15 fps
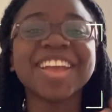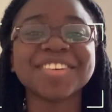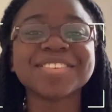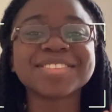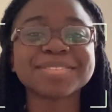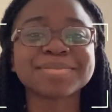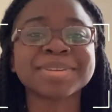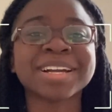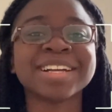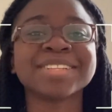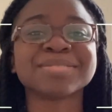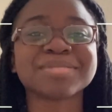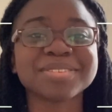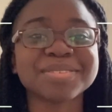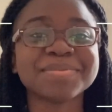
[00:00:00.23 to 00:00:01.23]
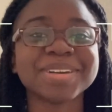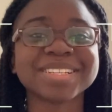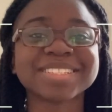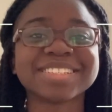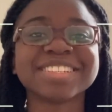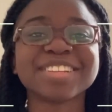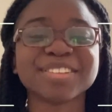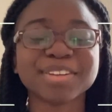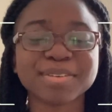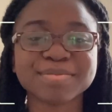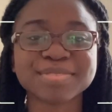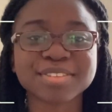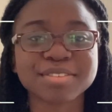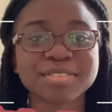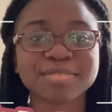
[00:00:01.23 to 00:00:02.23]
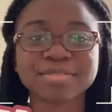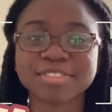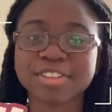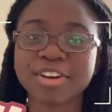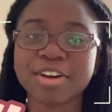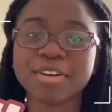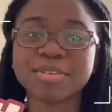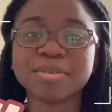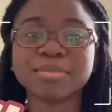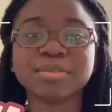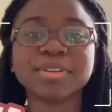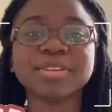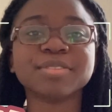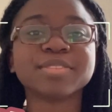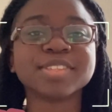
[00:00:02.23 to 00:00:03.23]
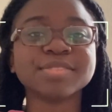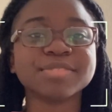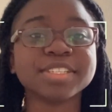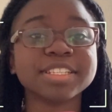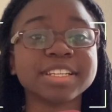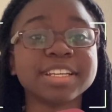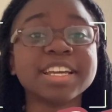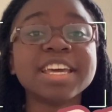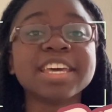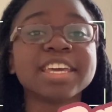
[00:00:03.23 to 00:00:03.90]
what's up guys? Welcome back to another episode of Law with Davida.